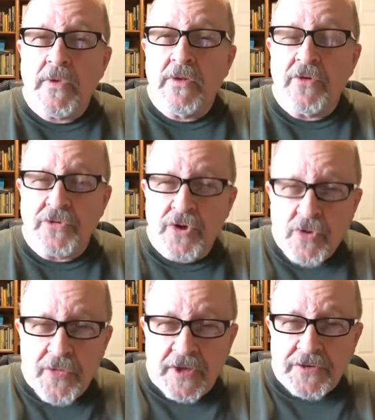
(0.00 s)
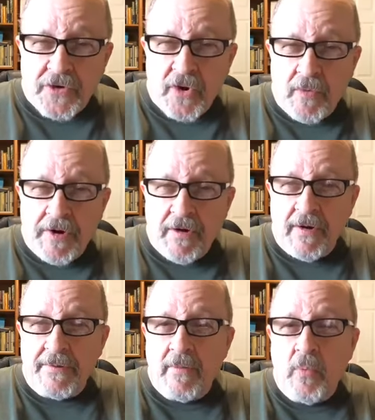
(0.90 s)
there's 2 things that are going
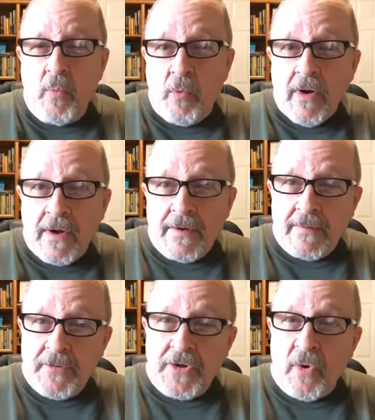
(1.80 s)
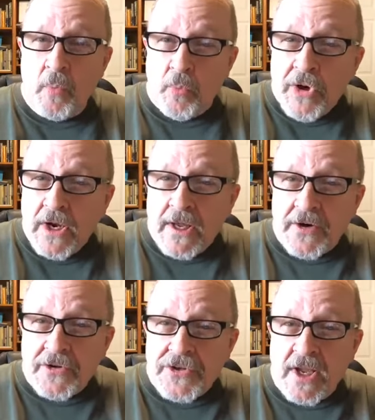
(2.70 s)
on. One, we don't really
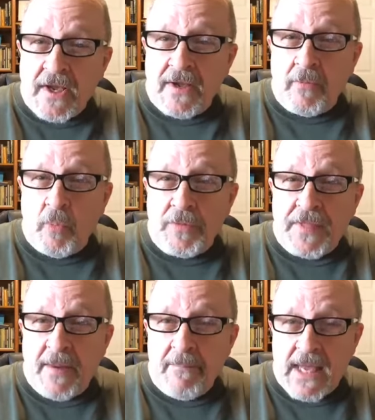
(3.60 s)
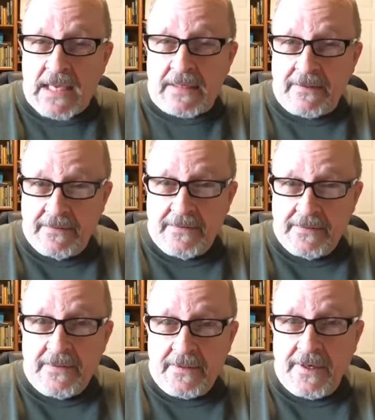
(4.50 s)
understand what that meant
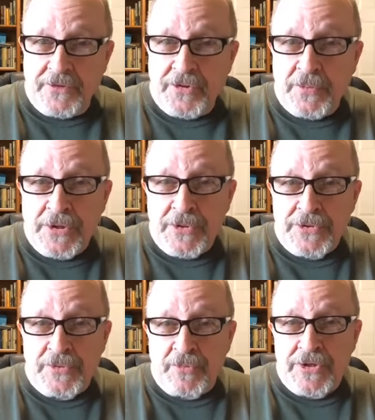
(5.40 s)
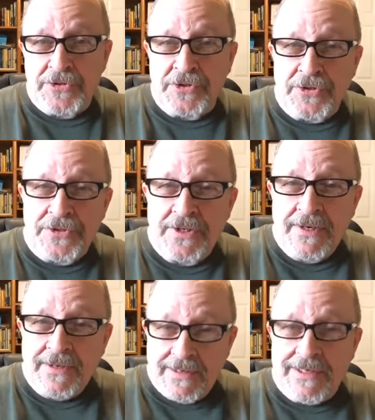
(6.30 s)
until we do some research,
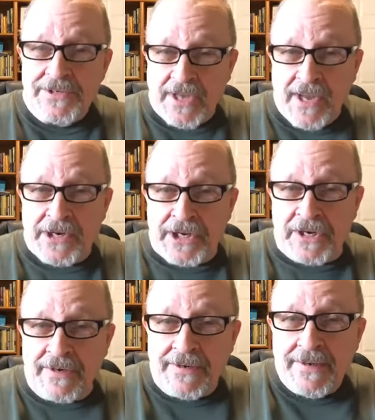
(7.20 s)
at least I didn't.